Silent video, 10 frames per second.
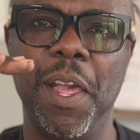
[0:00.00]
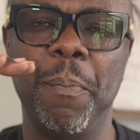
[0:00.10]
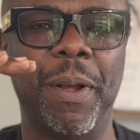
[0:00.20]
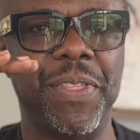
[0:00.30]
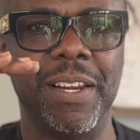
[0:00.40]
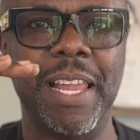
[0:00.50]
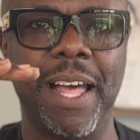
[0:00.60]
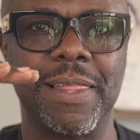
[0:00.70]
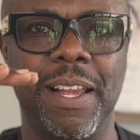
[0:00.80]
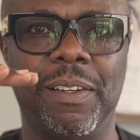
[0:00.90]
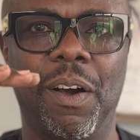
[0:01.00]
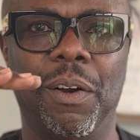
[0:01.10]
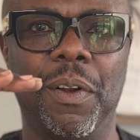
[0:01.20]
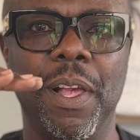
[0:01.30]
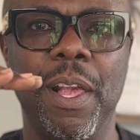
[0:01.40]
but they're not there
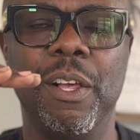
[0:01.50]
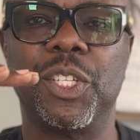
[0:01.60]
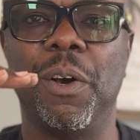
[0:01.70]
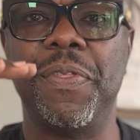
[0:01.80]
long. So